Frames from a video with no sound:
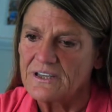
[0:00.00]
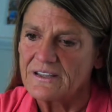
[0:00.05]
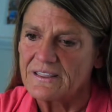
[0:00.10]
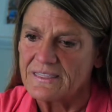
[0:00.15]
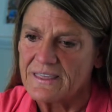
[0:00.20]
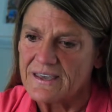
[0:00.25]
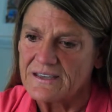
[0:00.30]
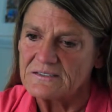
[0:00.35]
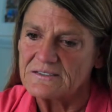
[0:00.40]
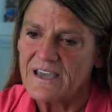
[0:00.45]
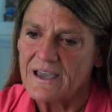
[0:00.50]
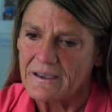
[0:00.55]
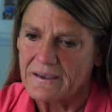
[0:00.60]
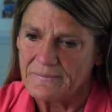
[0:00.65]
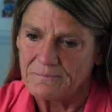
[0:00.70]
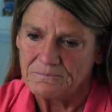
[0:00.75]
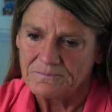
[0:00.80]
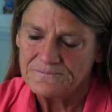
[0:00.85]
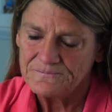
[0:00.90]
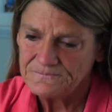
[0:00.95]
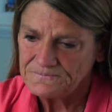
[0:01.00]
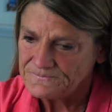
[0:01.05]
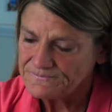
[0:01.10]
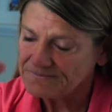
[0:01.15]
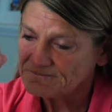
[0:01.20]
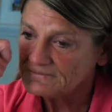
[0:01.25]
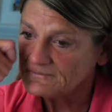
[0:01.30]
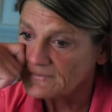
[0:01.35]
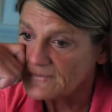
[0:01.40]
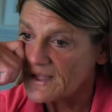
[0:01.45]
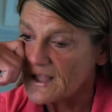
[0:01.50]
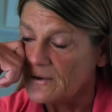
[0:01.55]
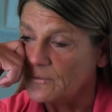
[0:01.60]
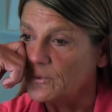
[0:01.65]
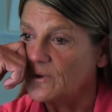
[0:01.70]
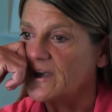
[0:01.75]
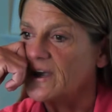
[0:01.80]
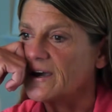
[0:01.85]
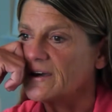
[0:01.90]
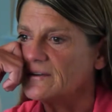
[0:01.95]
at that time. And
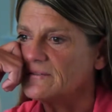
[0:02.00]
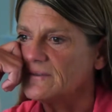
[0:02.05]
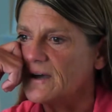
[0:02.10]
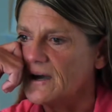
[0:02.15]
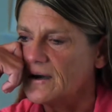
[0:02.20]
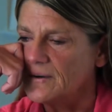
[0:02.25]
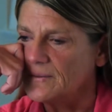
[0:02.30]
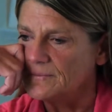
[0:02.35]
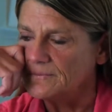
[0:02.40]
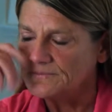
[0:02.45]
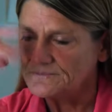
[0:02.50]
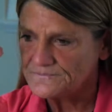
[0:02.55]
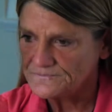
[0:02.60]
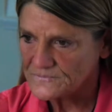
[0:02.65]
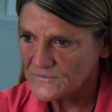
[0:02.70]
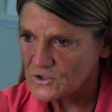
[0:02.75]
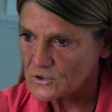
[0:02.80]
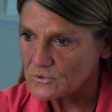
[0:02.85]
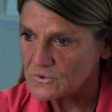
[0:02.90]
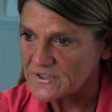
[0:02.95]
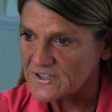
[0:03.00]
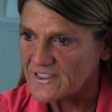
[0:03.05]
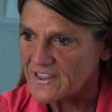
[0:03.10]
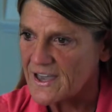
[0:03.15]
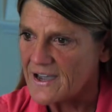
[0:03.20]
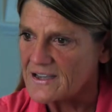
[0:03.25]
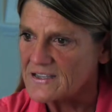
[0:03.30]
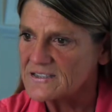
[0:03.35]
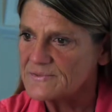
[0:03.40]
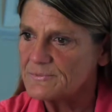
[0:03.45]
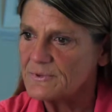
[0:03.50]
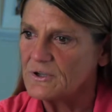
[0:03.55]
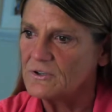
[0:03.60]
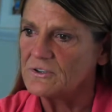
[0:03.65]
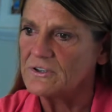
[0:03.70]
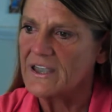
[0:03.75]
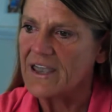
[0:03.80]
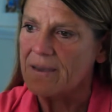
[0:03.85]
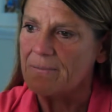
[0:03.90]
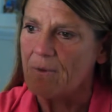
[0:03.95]
we had, she was in the hospital
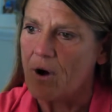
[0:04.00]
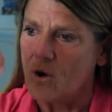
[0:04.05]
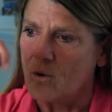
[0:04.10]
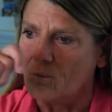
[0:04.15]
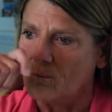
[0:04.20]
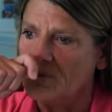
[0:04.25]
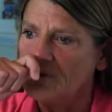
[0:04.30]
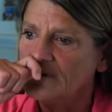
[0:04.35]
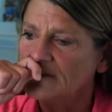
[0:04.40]
and came home.